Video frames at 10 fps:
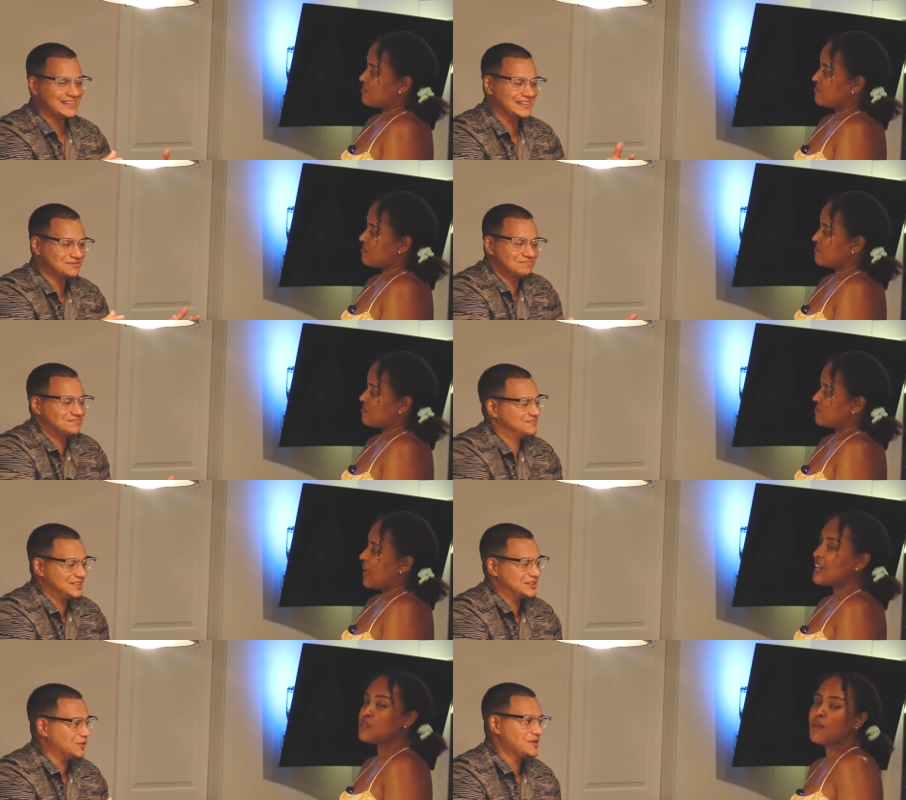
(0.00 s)
Speaker 1: that
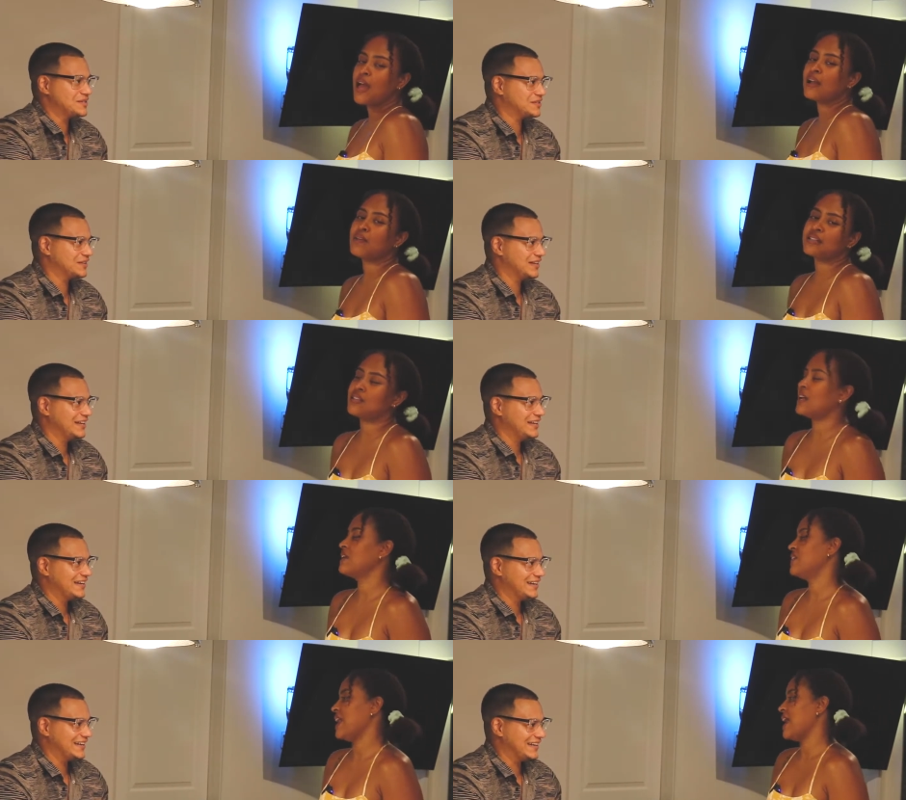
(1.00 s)
Speaker 2: and it's, always, and it's not
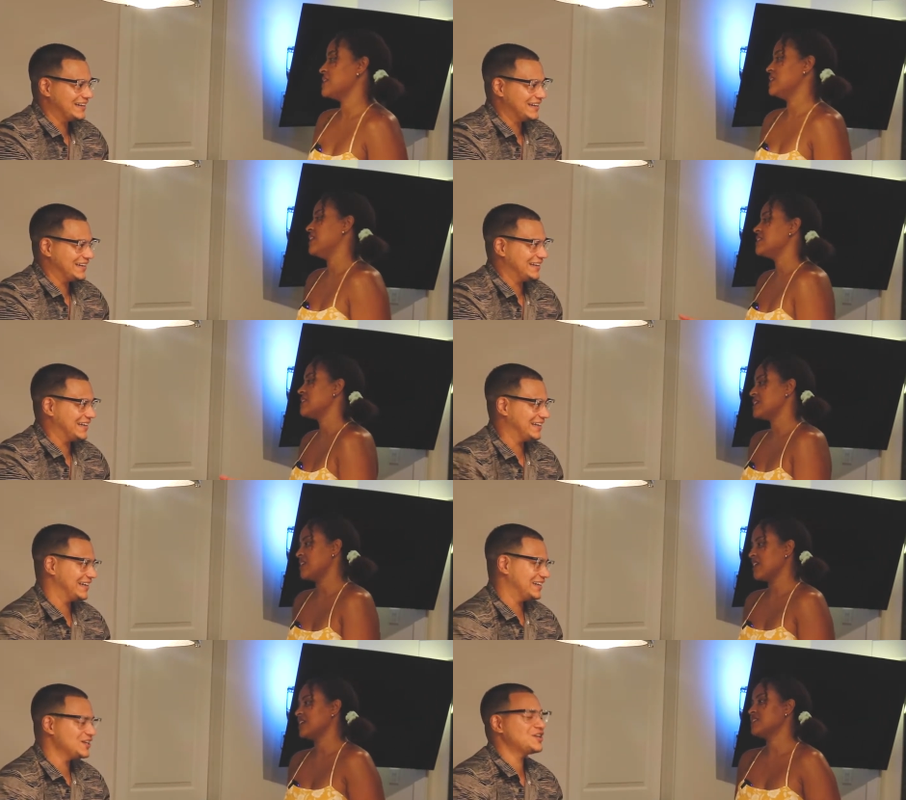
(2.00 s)
even nasty. Let's not
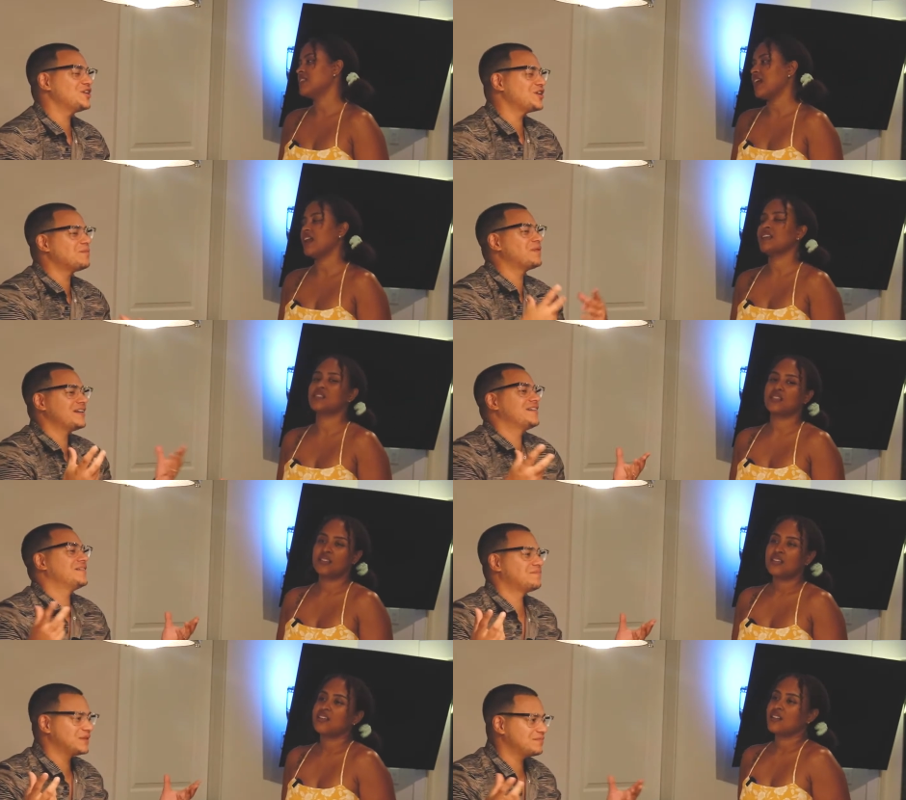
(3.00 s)
say that. No, no, no
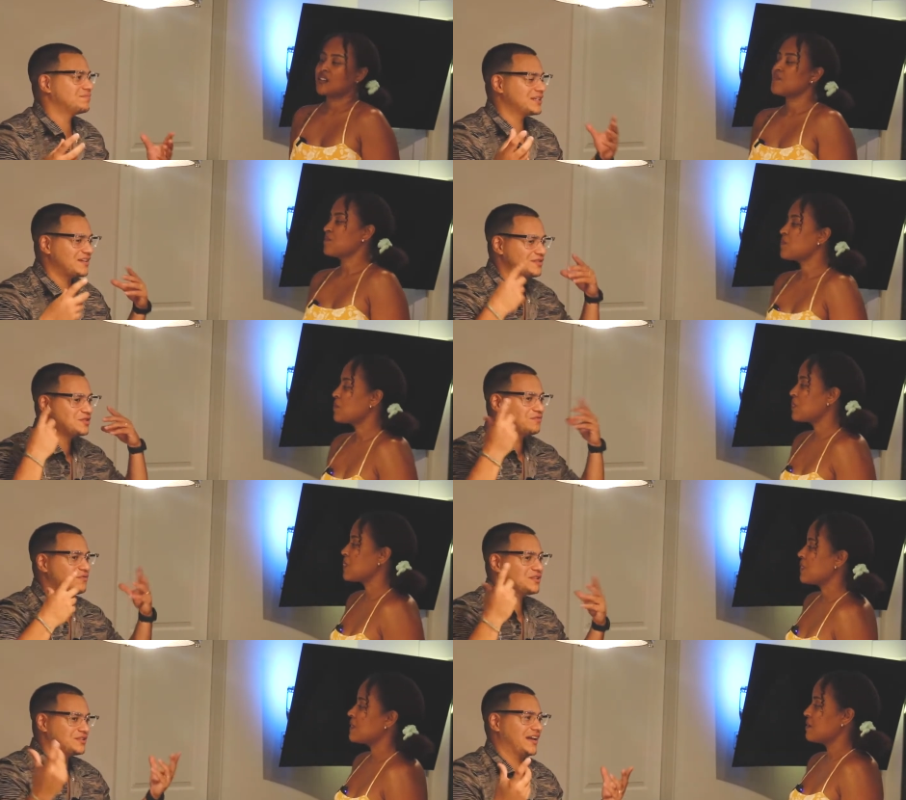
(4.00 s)
Speaker 1: but, but but you
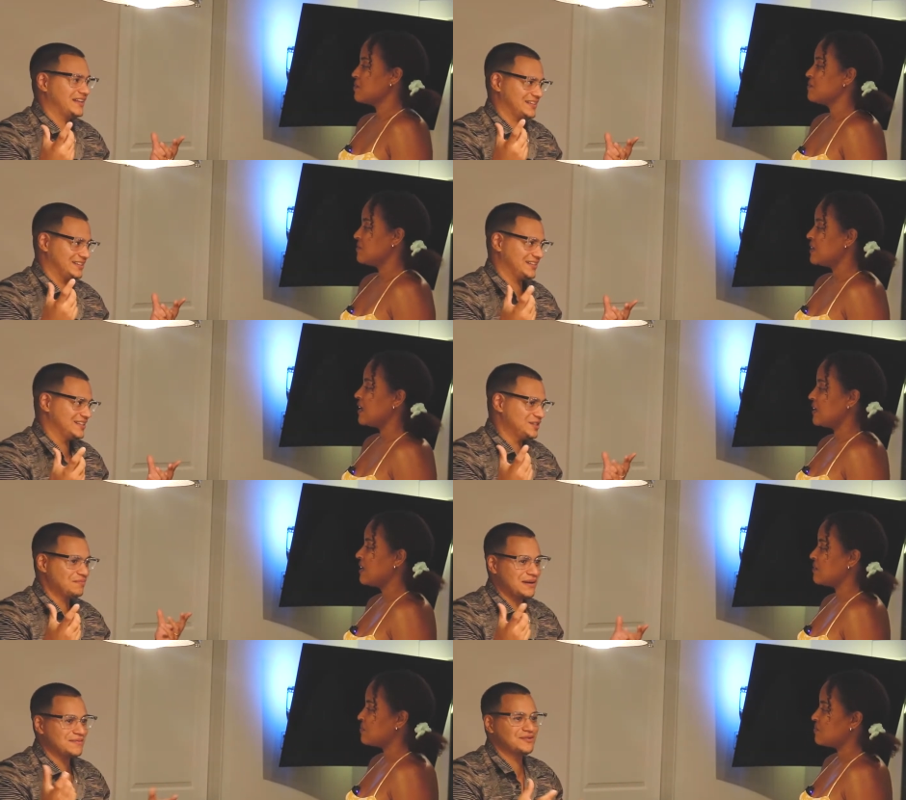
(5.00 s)
feel nasty. Yeah, yeah. You
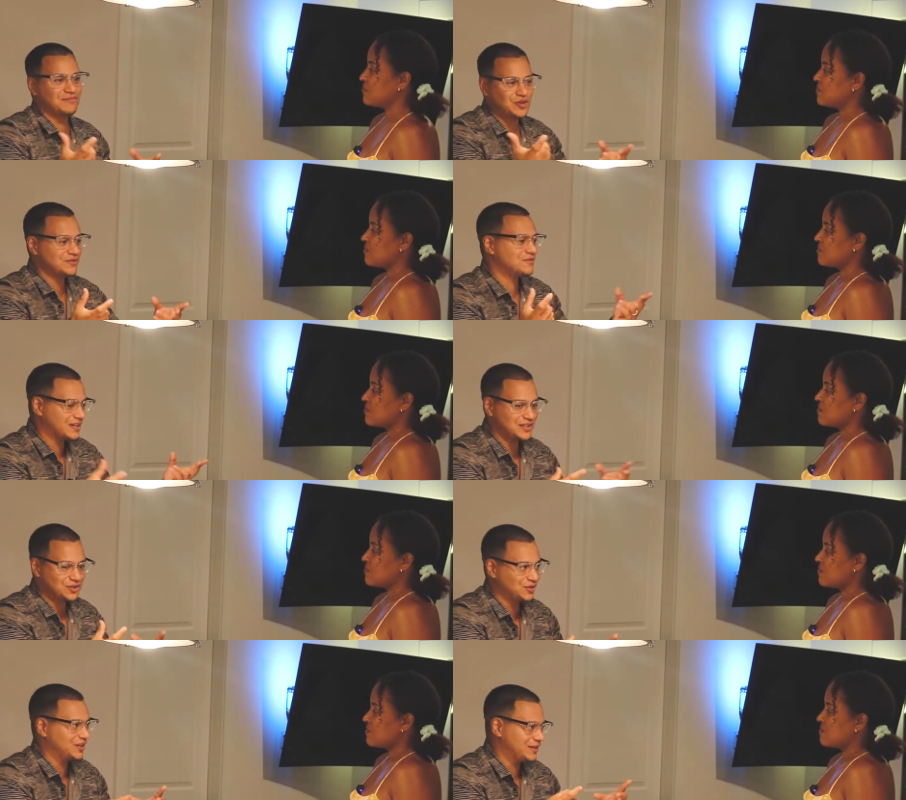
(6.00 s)
probably on a fucking
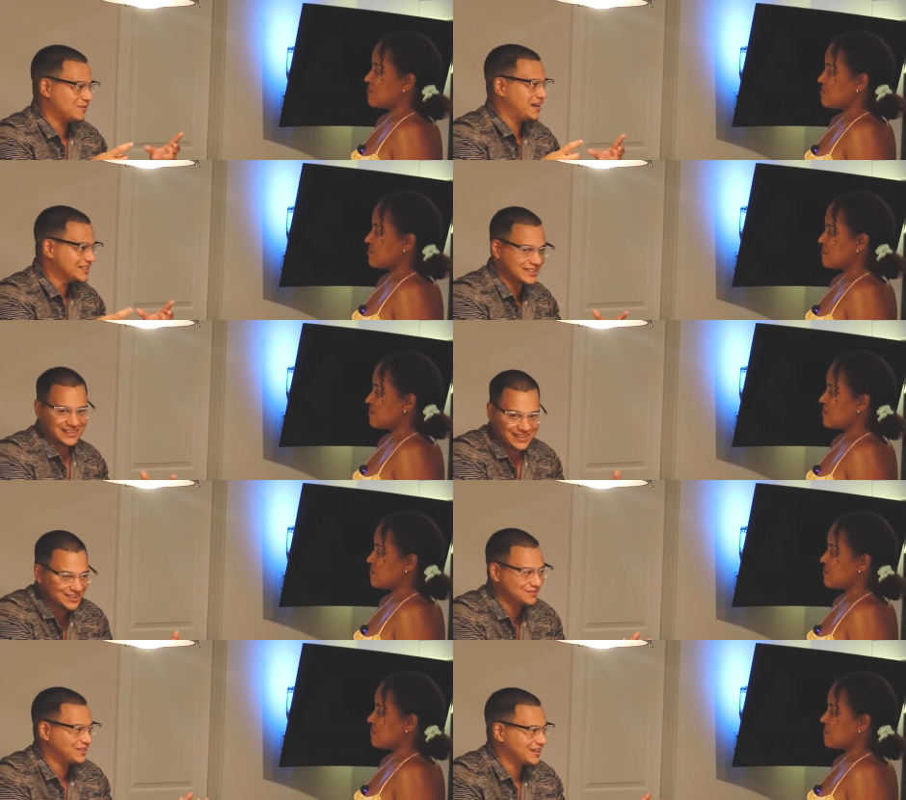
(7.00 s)
toilet watching it in
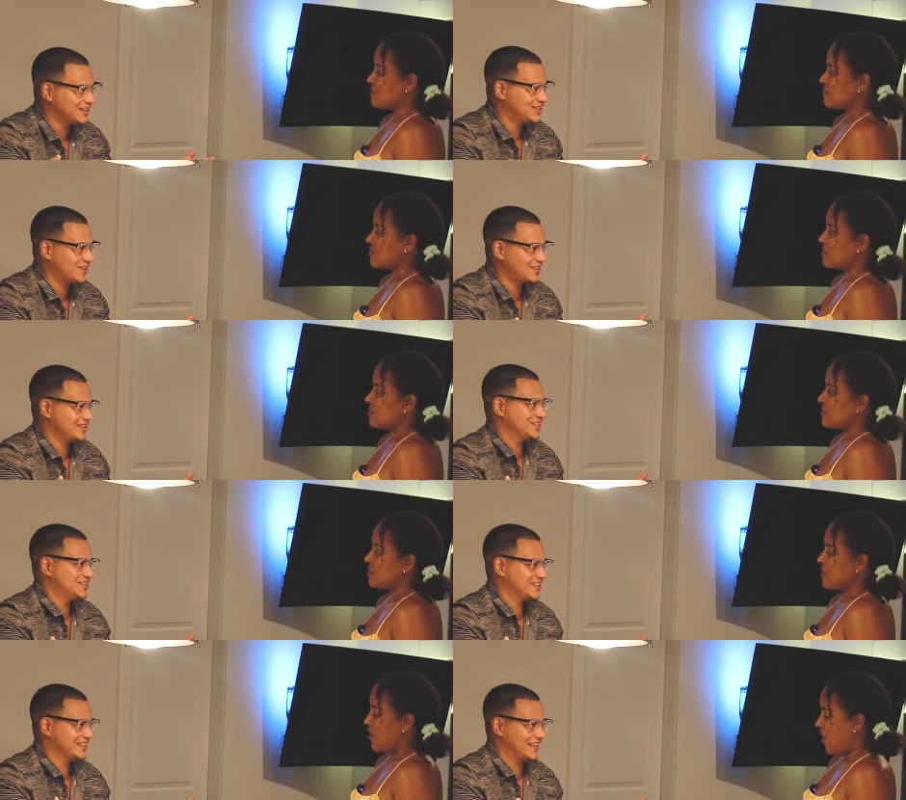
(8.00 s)
the fucking dark and
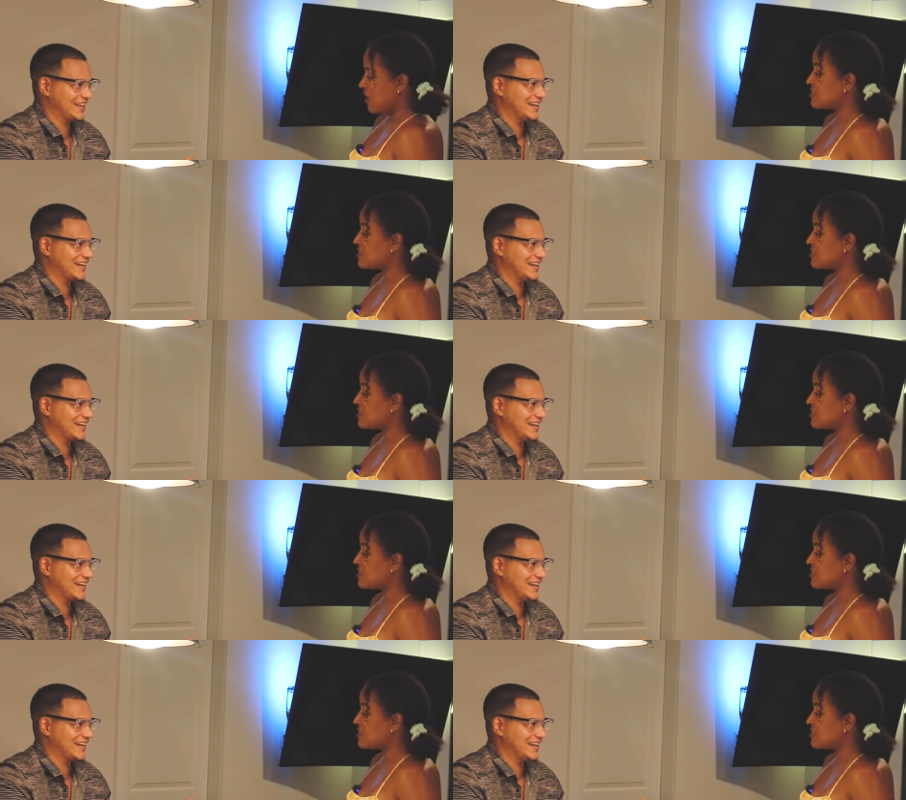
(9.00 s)
shit. Like